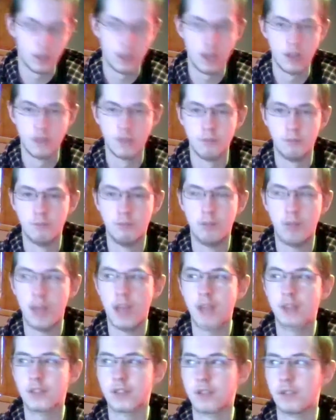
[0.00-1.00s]

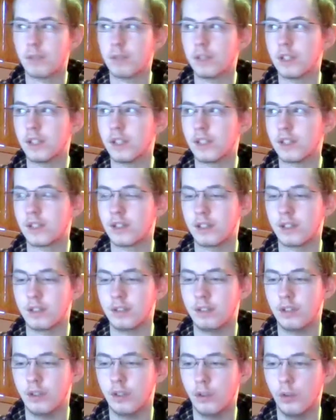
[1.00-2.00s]
bands I've been listening
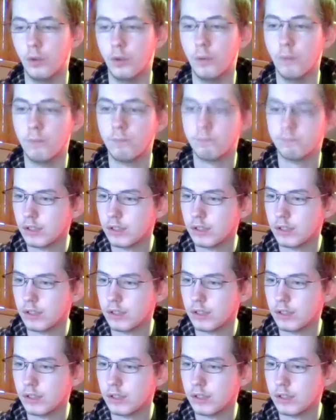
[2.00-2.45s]
to,